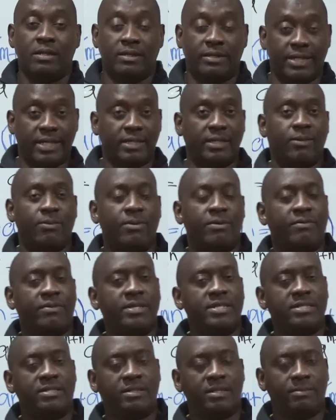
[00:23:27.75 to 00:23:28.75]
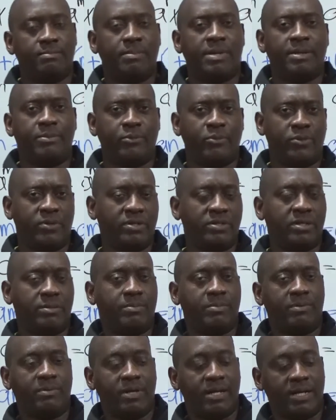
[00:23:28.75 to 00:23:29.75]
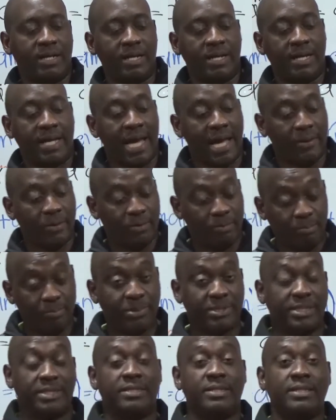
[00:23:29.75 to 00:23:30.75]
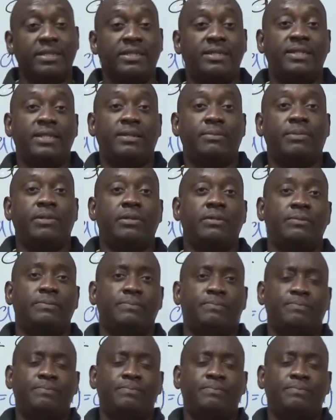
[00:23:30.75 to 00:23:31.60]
That, however, is not my modus operandi. I will put it on the table.